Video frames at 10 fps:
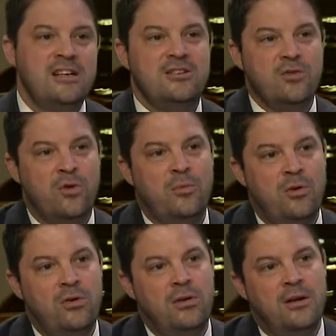a
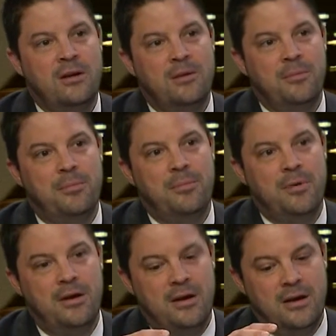normal
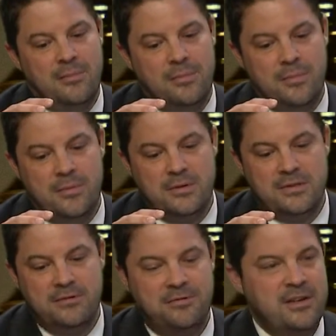uh,
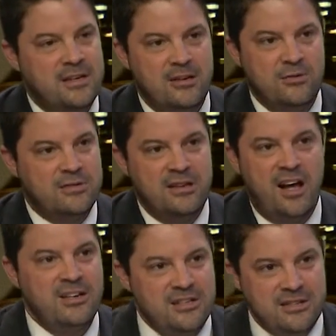defendant who's
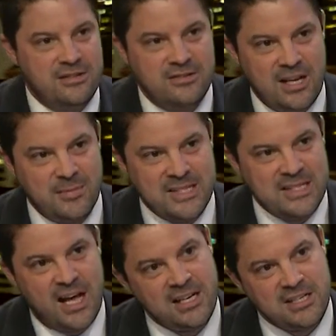not whose name is
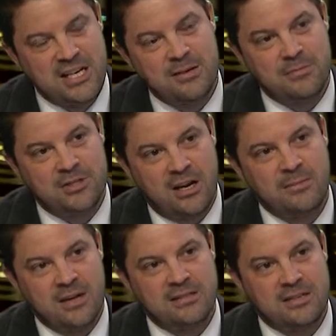not Johnny
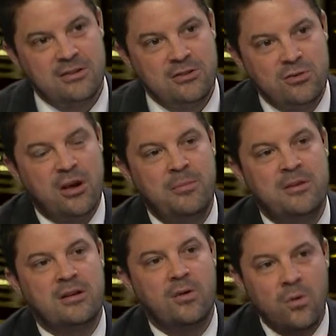Manziel, and you come
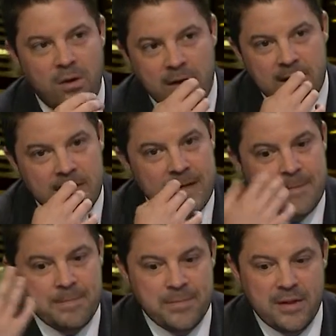into court,
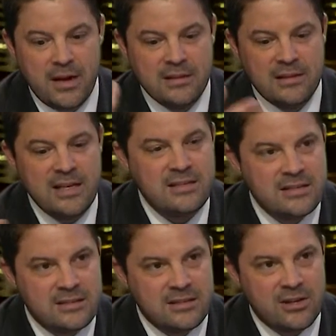unless
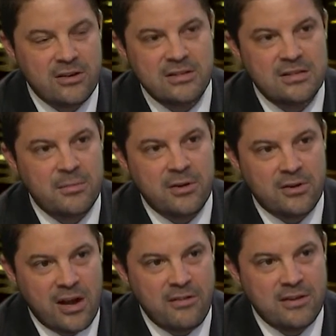there is some
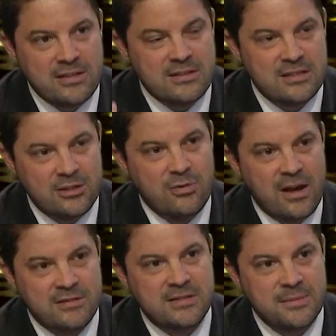other evidence that you
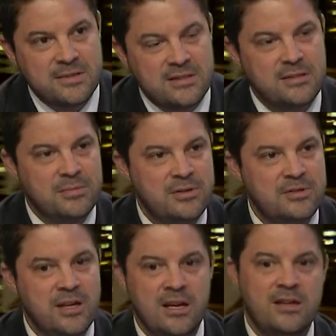have substance
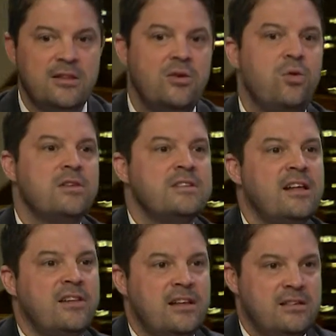abuse, the court is
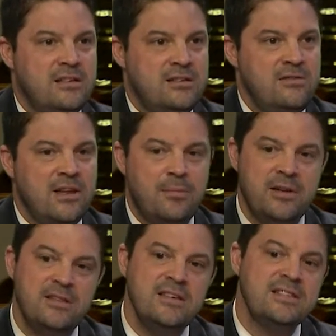not likely to do that. But
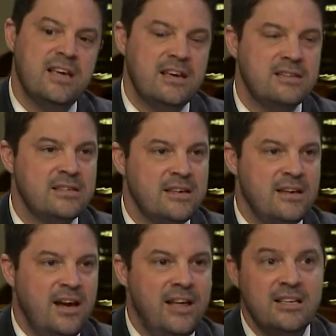in this right. case,
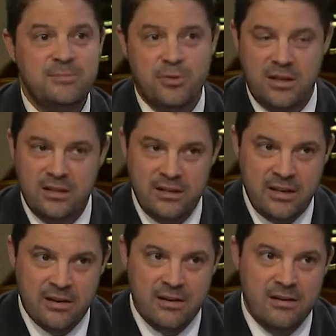I think it's pretty
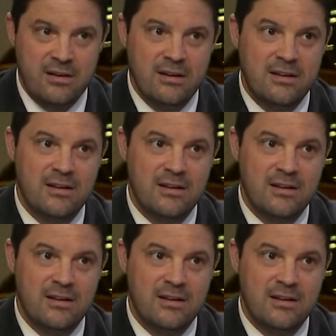clear. That's